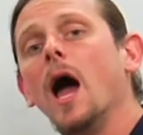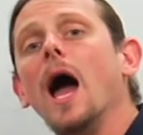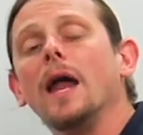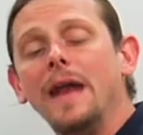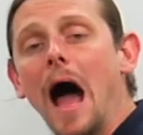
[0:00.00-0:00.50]

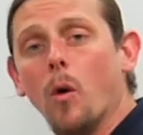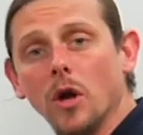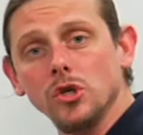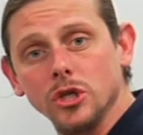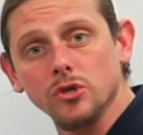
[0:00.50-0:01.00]
And now
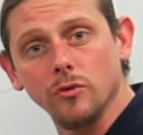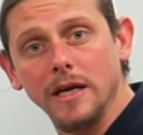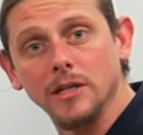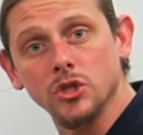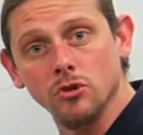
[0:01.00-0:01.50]
we'll just
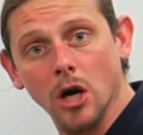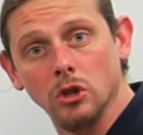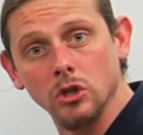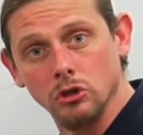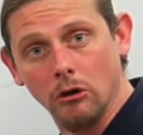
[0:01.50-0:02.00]
reconstruct
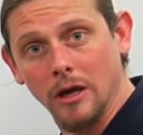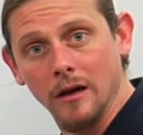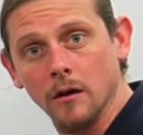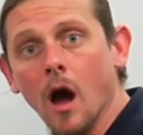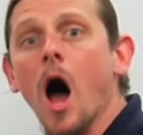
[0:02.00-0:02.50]
the circuit.